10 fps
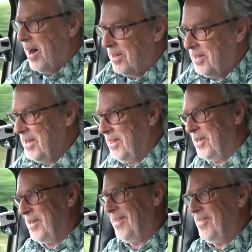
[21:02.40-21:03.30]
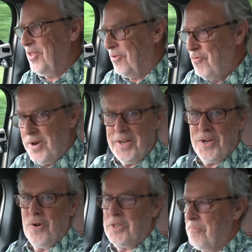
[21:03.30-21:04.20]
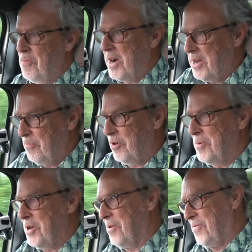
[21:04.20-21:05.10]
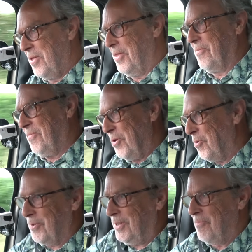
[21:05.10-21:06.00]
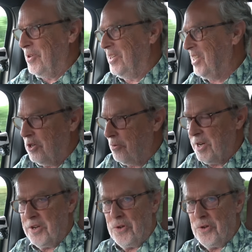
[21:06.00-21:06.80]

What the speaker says: I think the running costs might put me off on the fuel, because there's a little bit of